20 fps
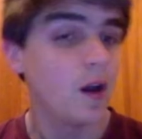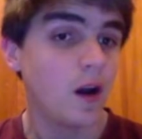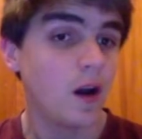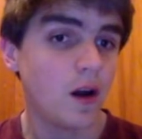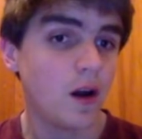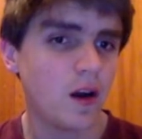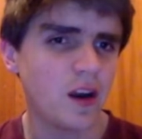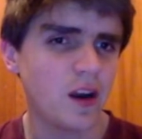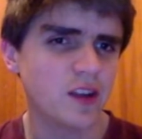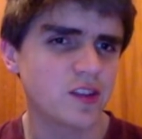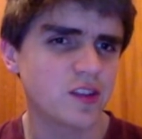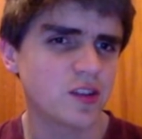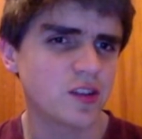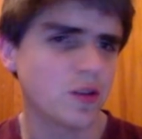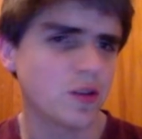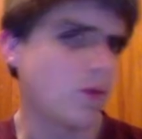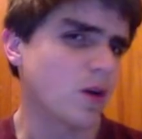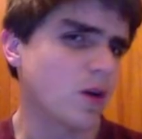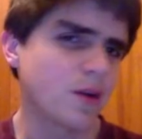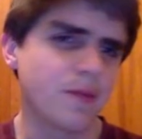All right,
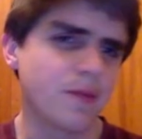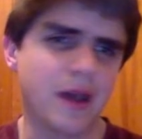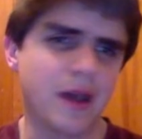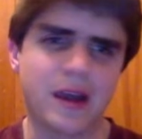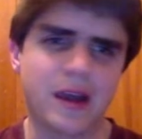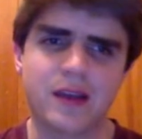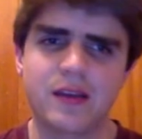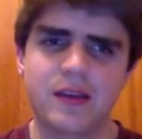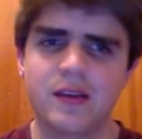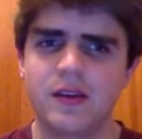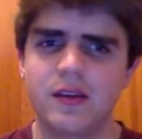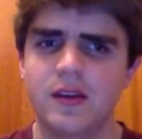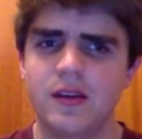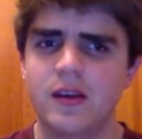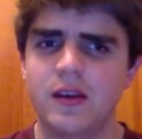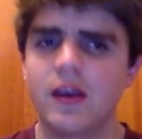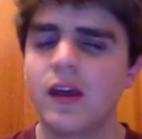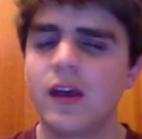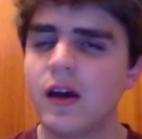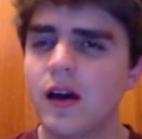so welcome back.
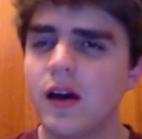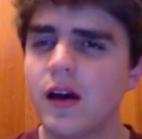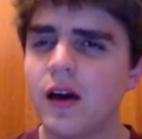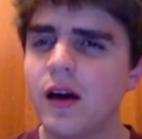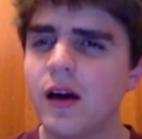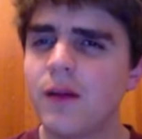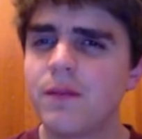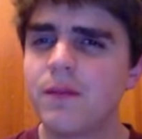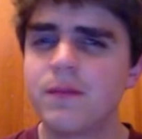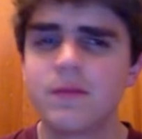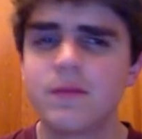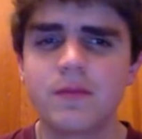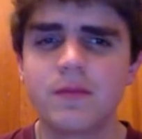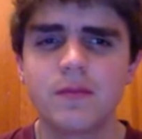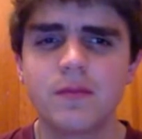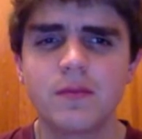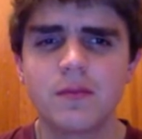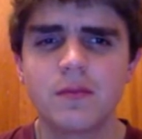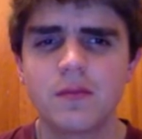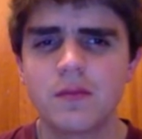
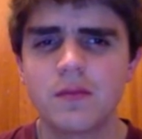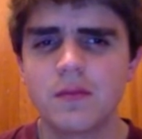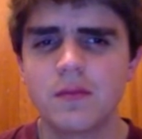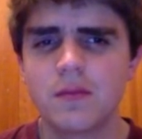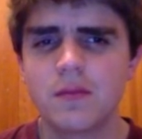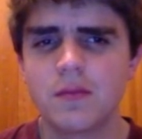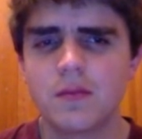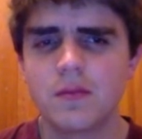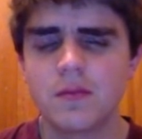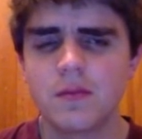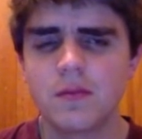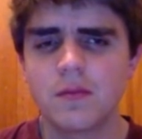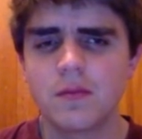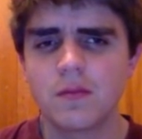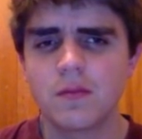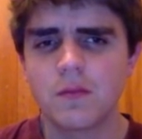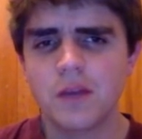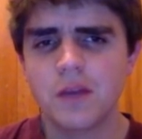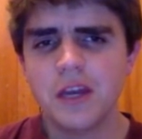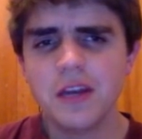
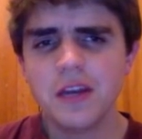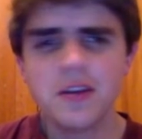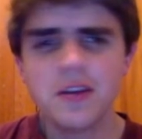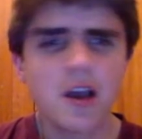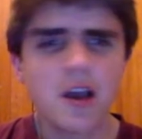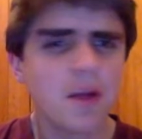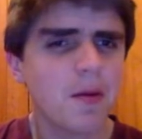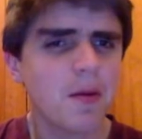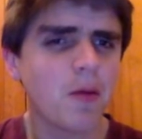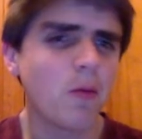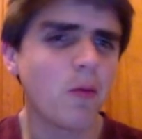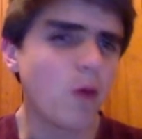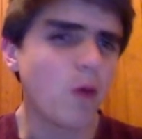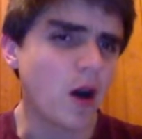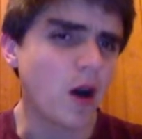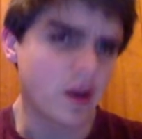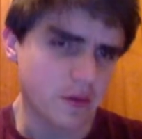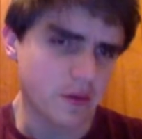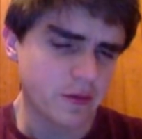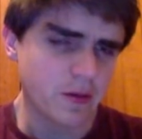We need to talk about
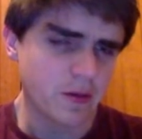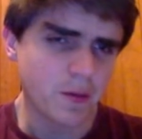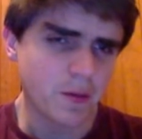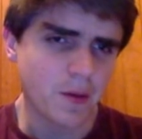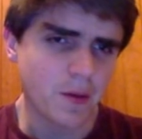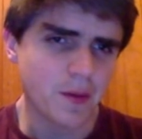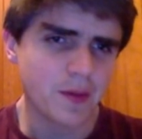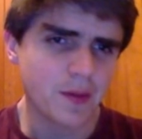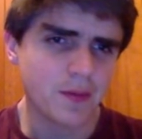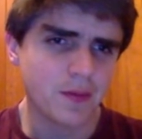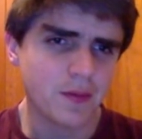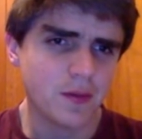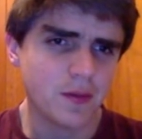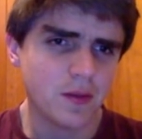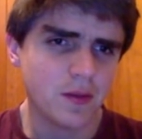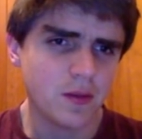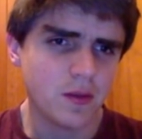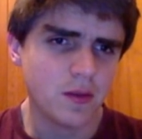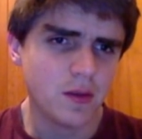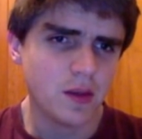water for a moment.
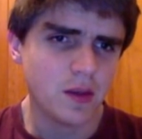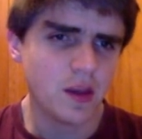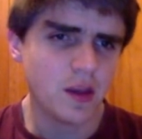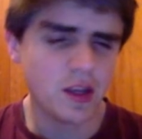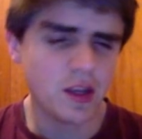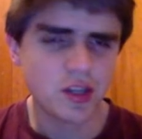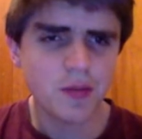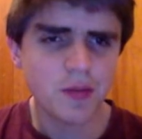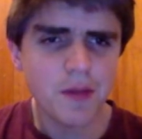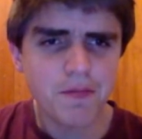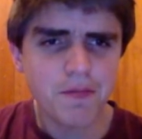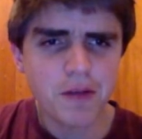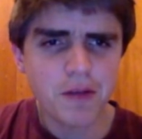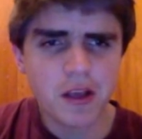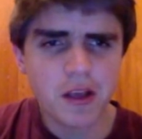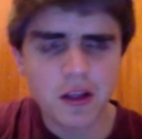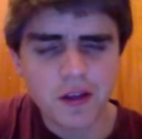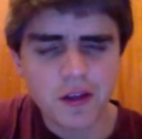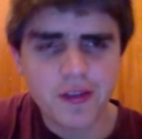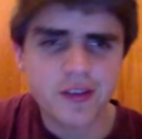It should be pretty
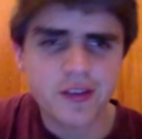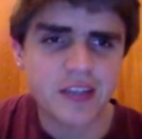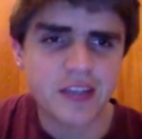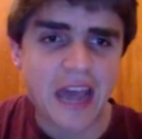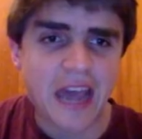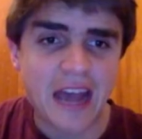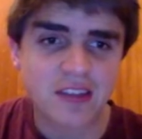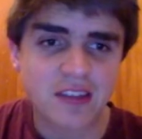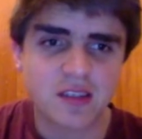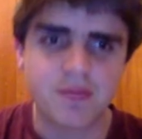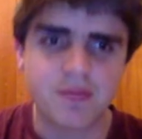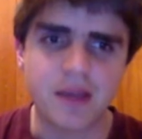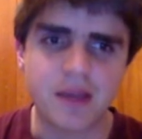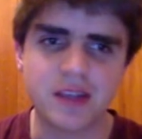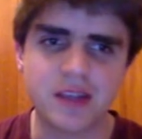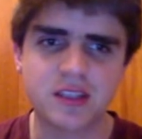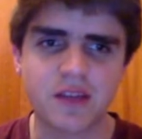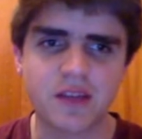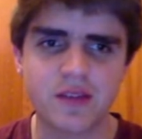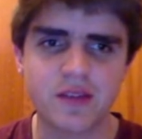clear this
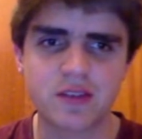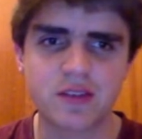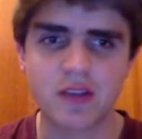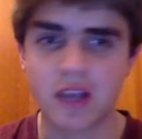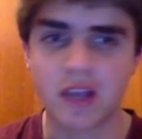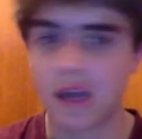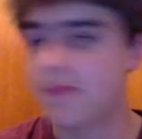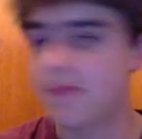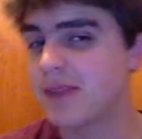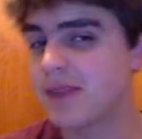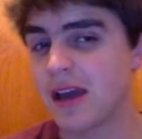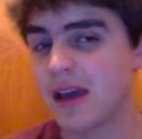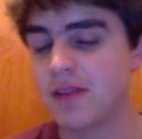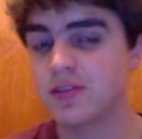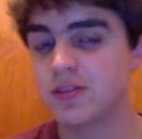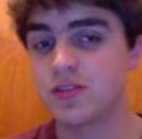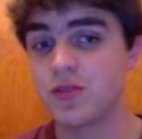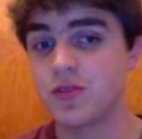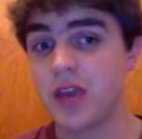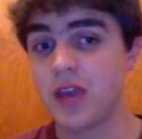acid-based stuff is going to come down
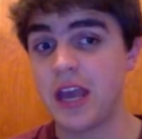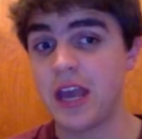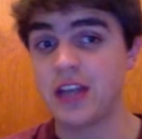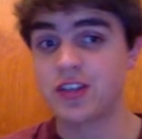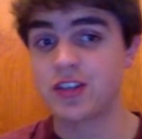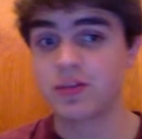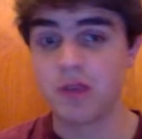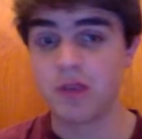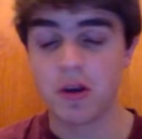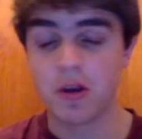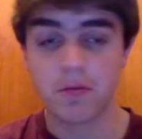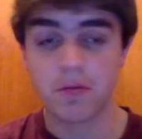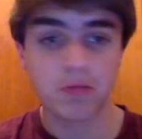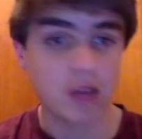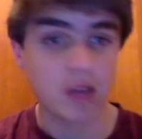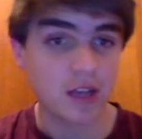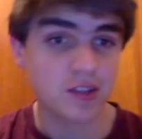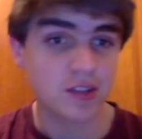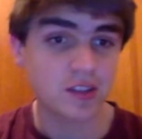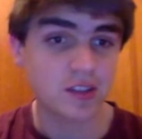to H3O
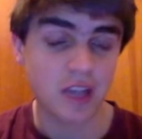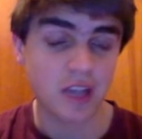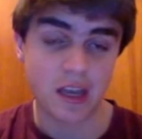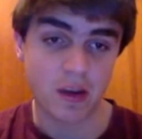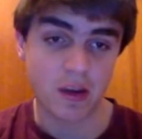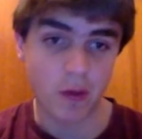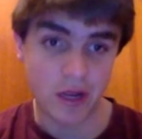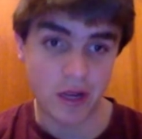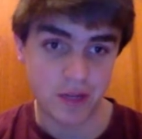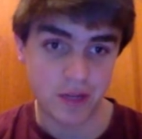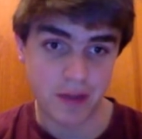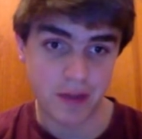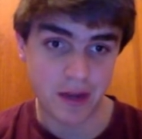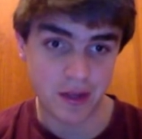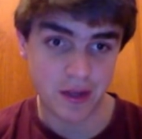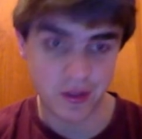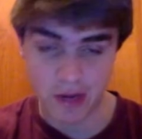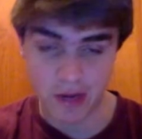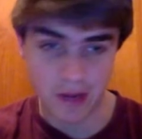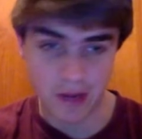plus and OH
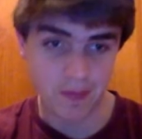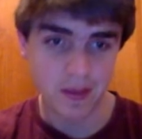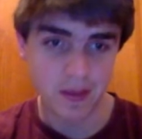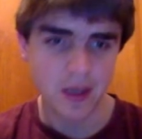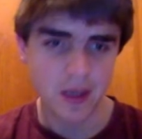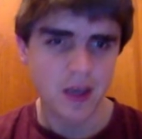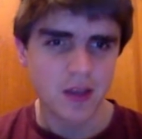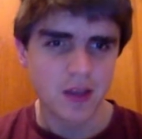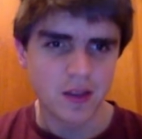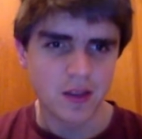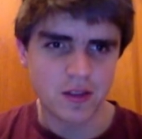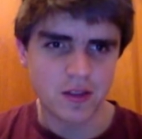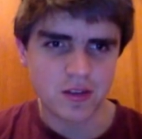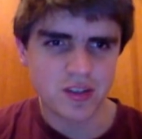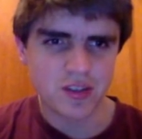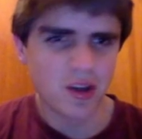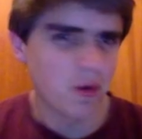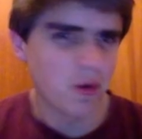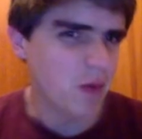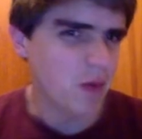minus, right? That there's
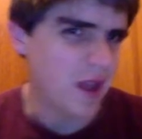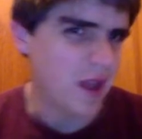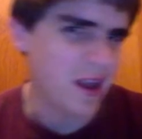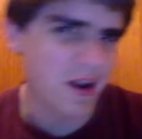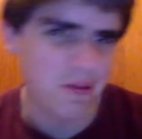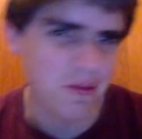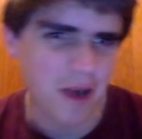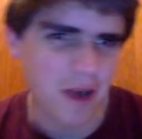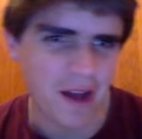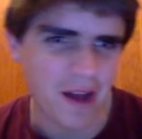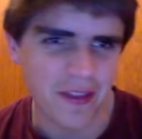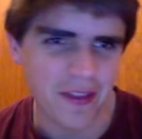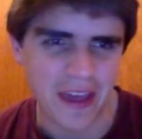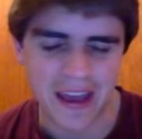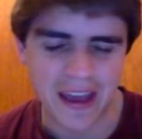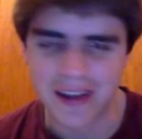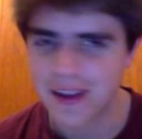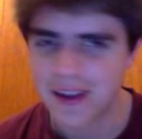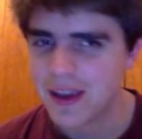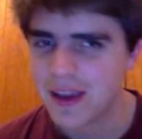no way around
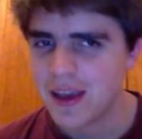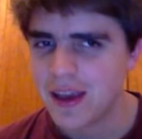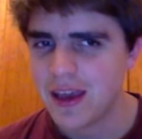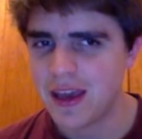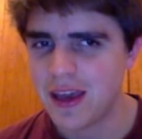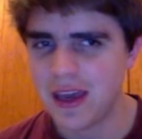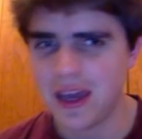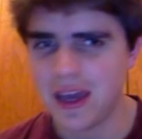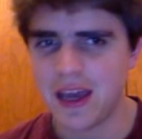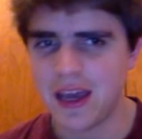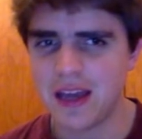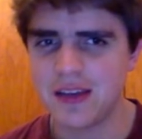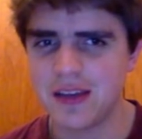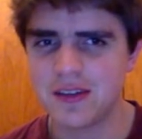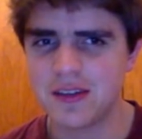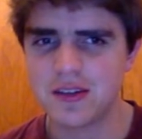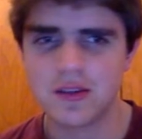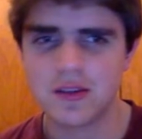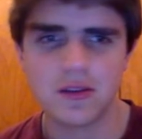that. And